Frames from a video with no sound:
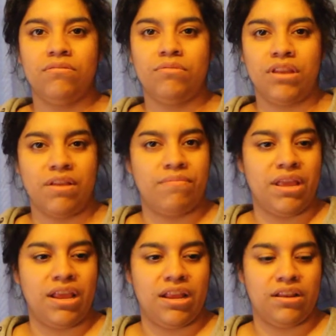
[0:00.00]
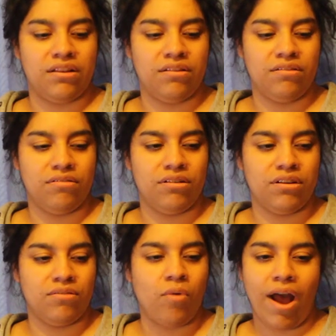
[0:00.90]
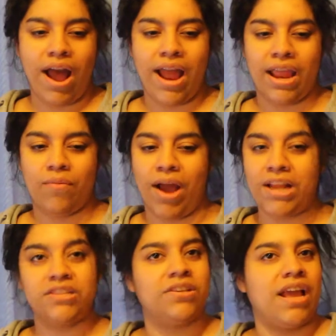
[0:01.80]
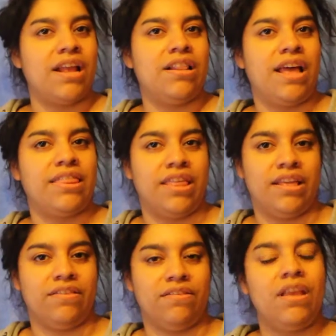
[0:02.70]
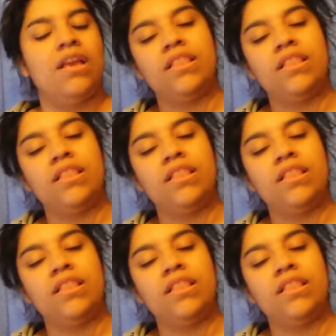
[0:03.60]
What do you mean? Why did you end like this?